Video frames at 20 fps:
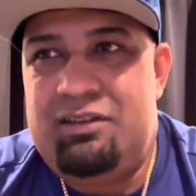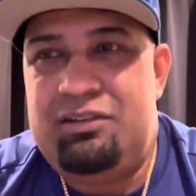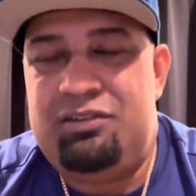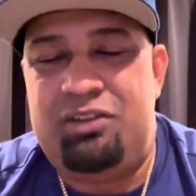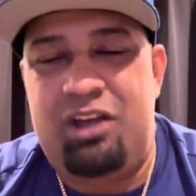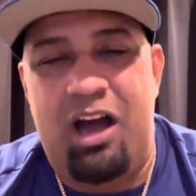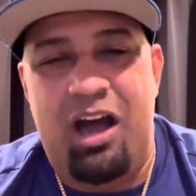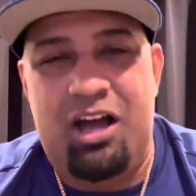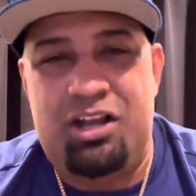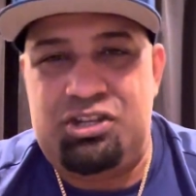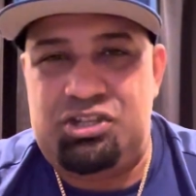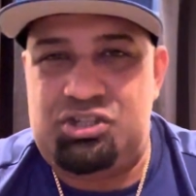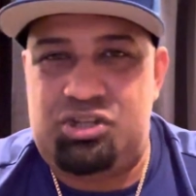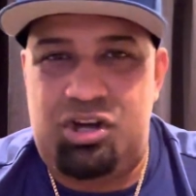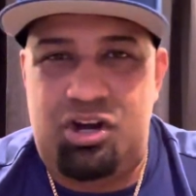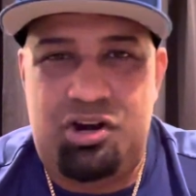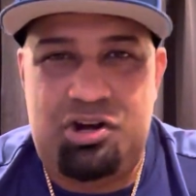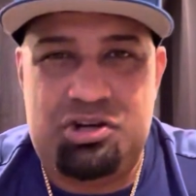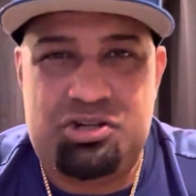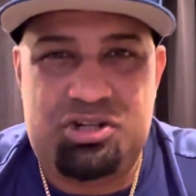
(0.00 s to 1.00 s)
Dodge
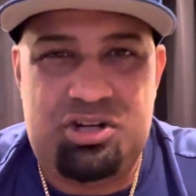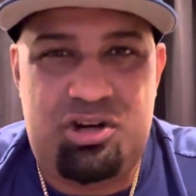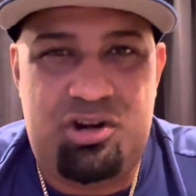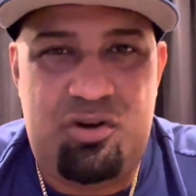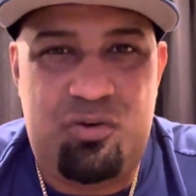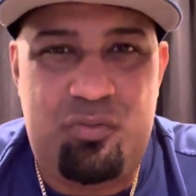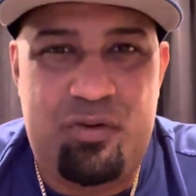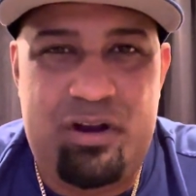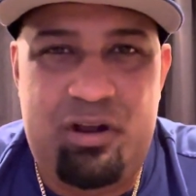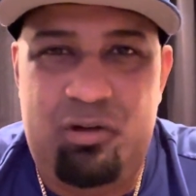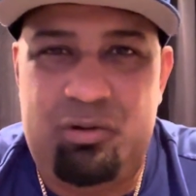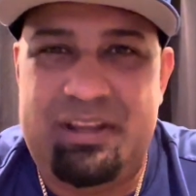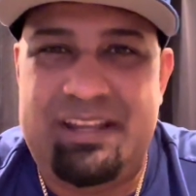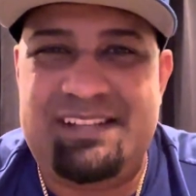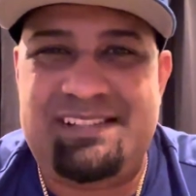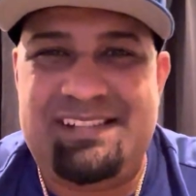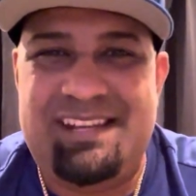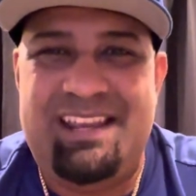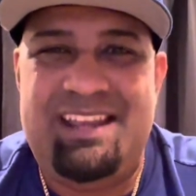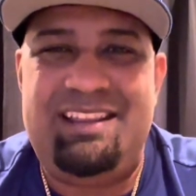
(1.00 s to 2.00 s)
Charger with only
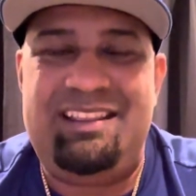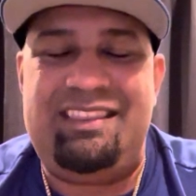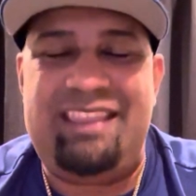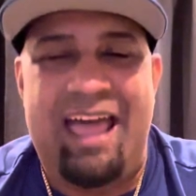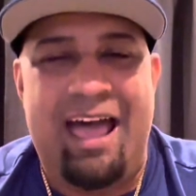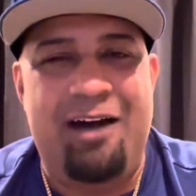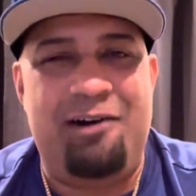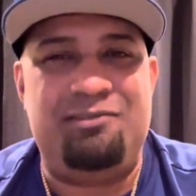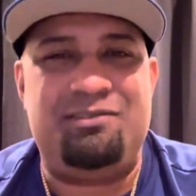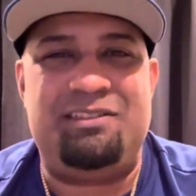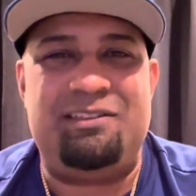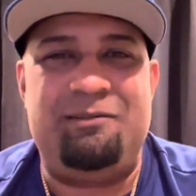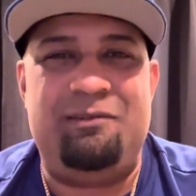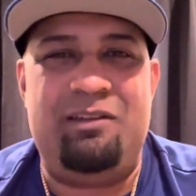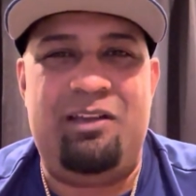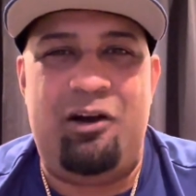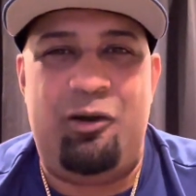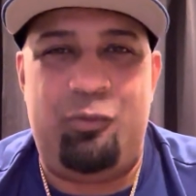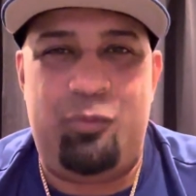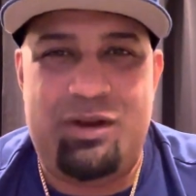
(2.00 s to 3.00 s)
10,000
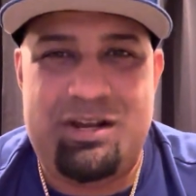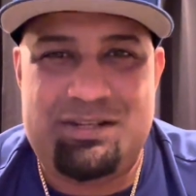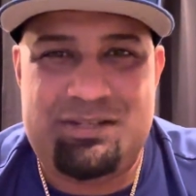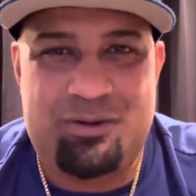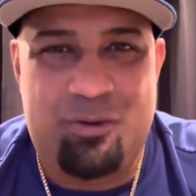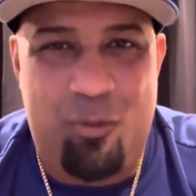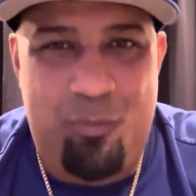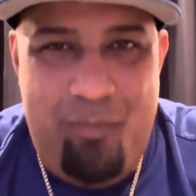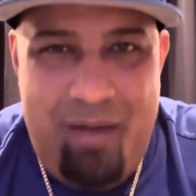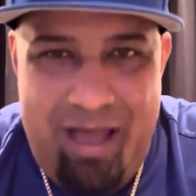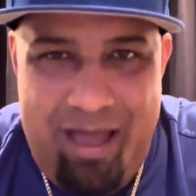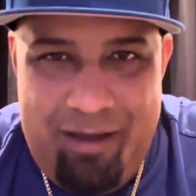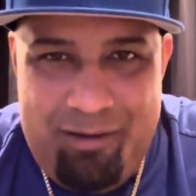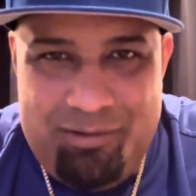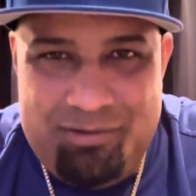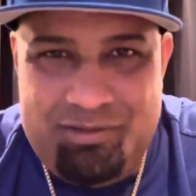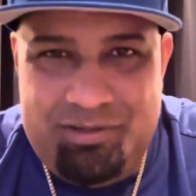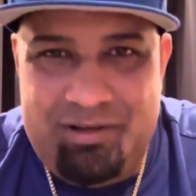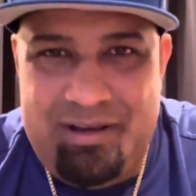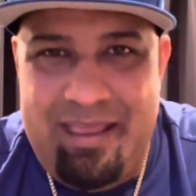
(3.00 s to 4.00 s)
original
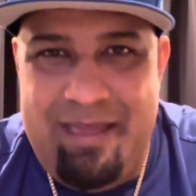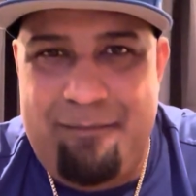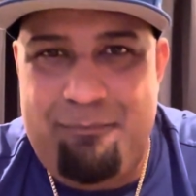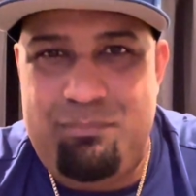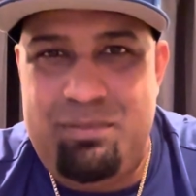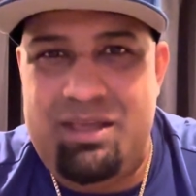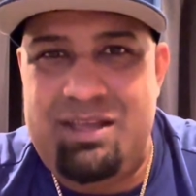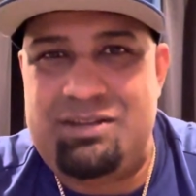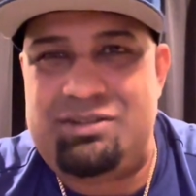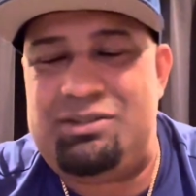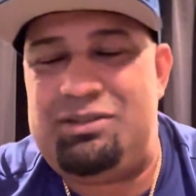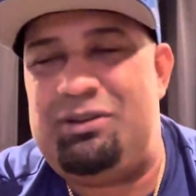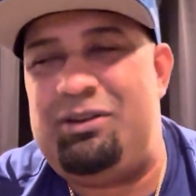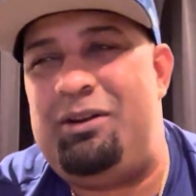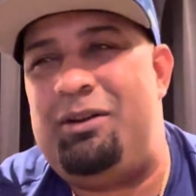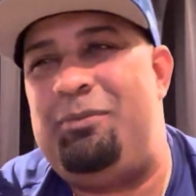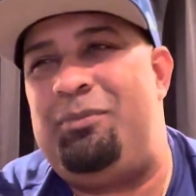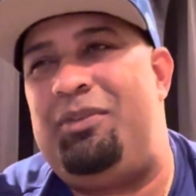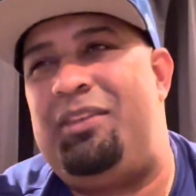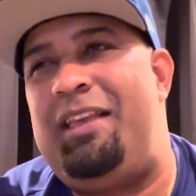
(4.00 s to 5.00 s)
miles on that bitch. You know
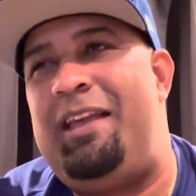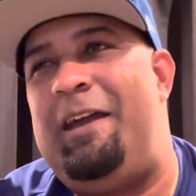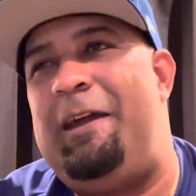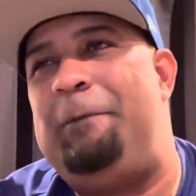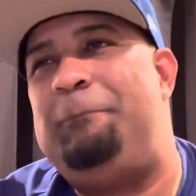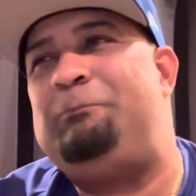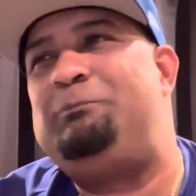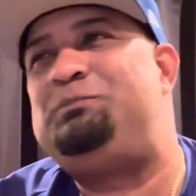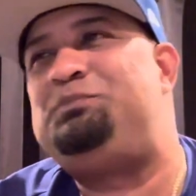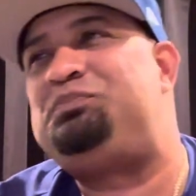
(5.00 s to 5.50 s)
what I'm saying?